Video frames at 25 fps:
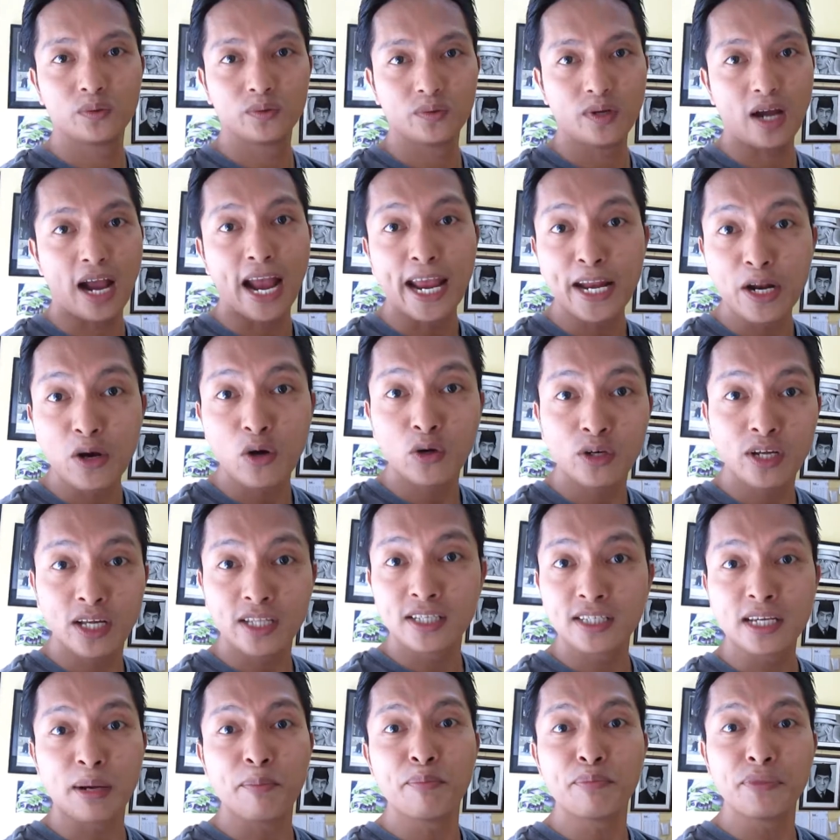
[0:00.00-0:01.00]
I know that
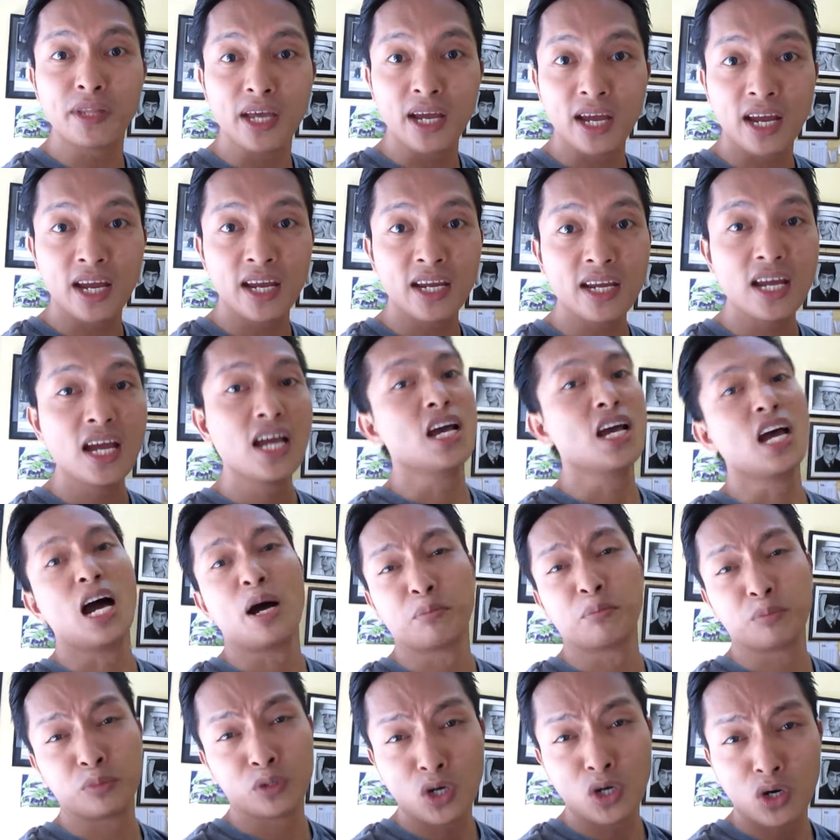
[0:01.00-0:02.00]
someday
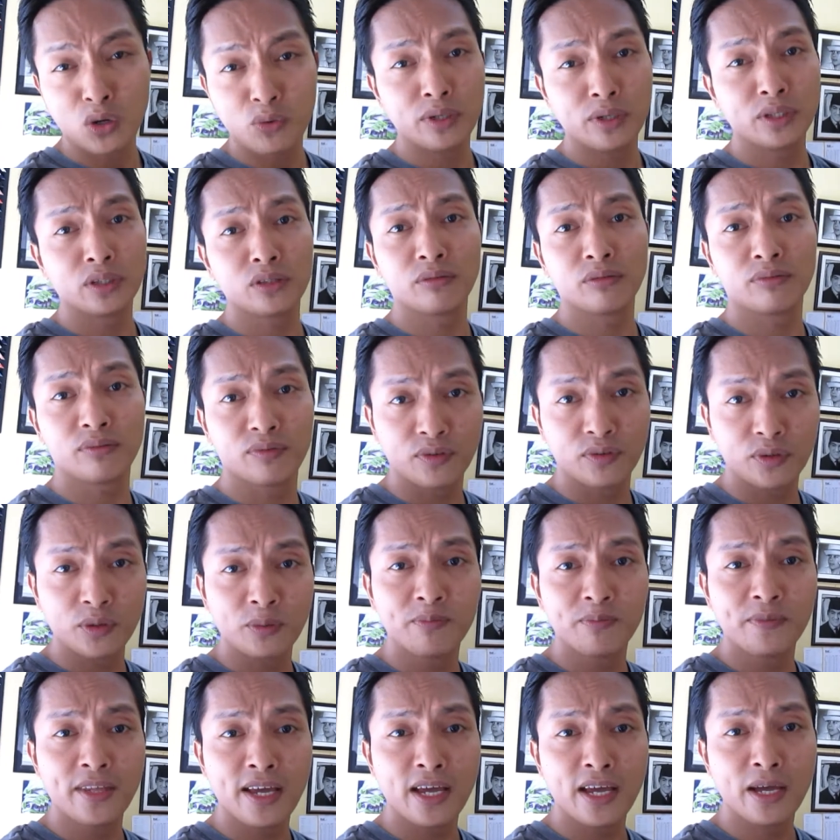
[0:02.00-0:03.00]
I'm going to
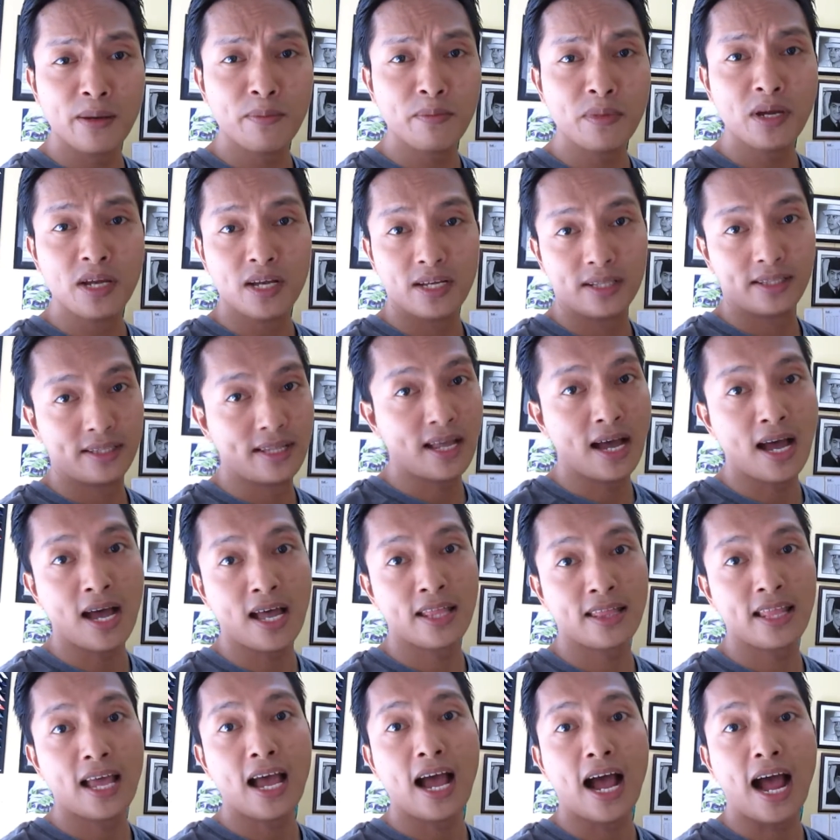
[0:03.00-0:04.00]
prove them
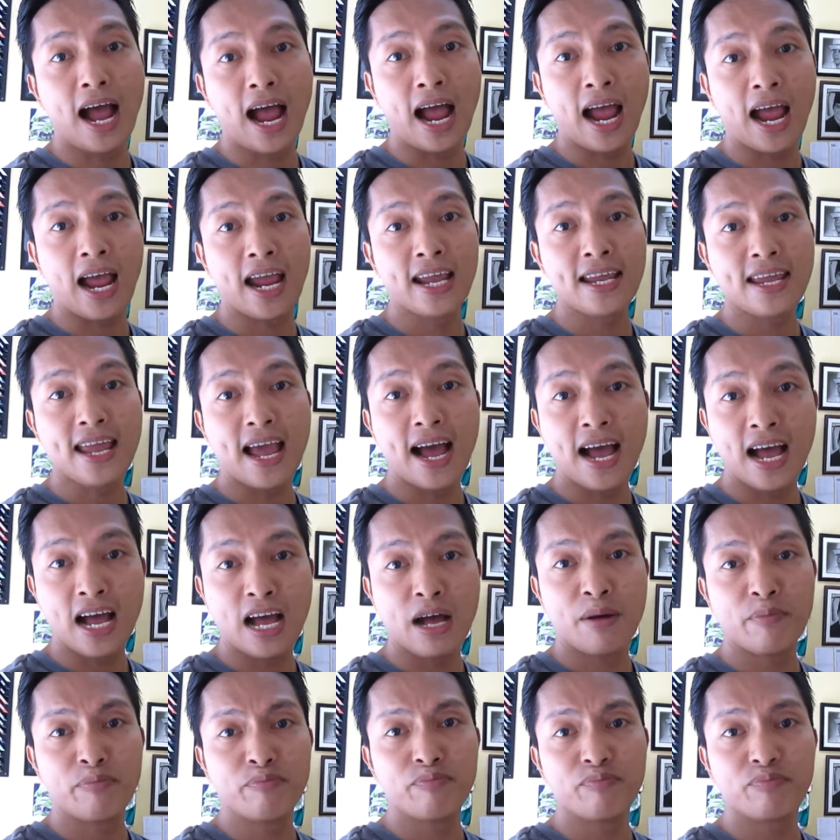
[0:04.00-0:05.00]
that I
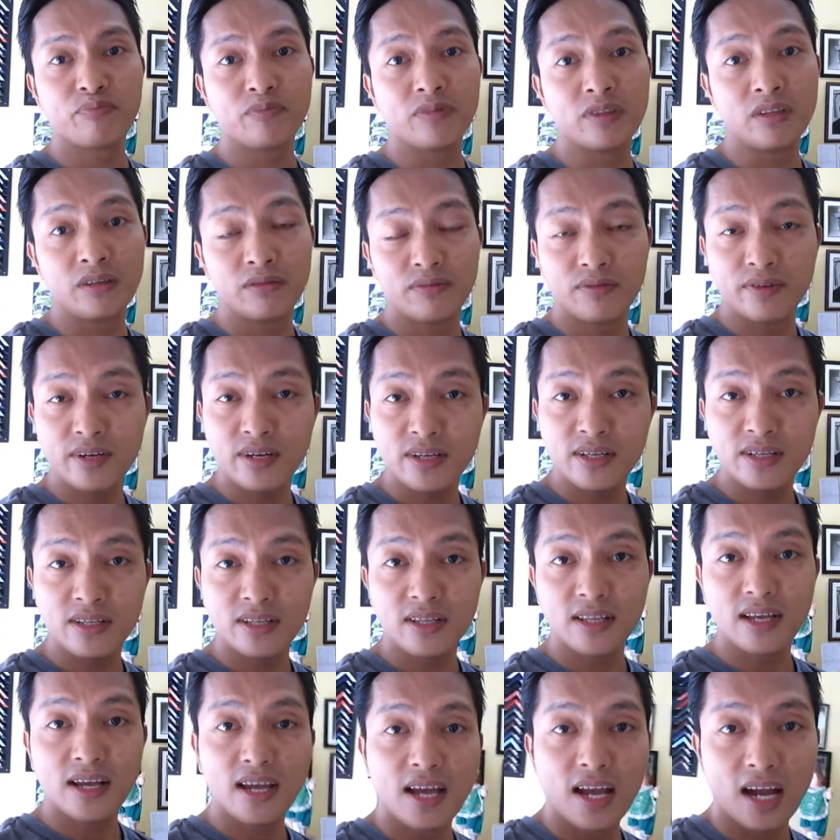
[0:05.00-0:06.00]
am different,
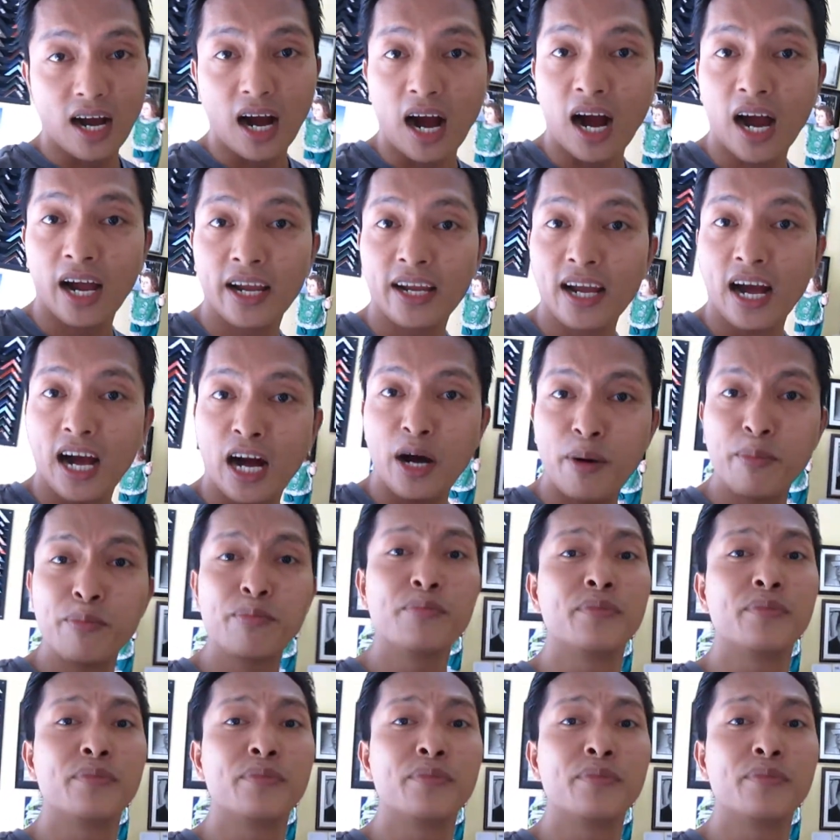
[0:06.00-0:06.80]
I am